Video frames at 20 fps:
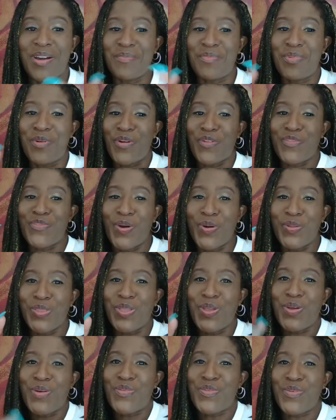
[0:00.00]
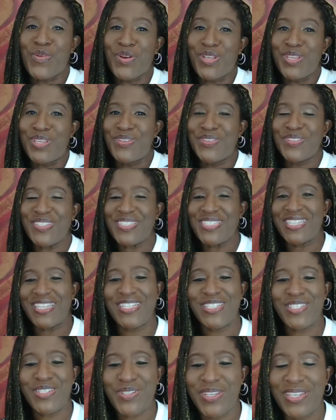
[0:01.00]
portfolio for you so
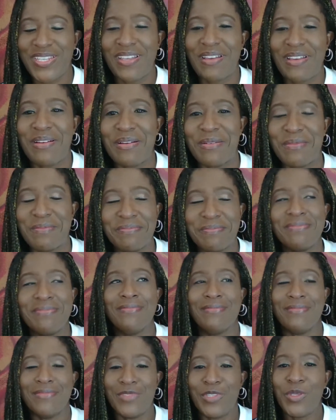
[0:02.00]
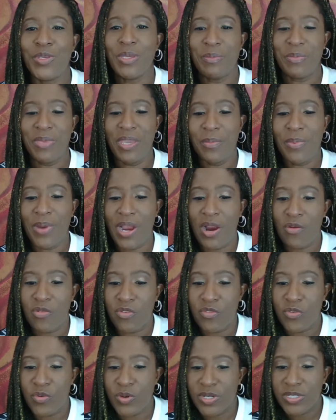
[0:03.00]
that you can be a powerful
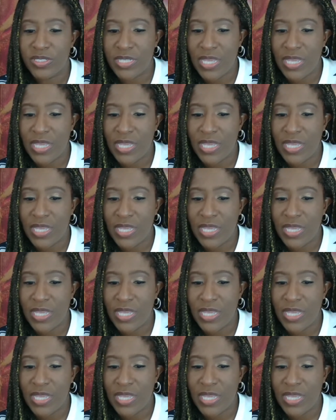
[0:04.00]
force.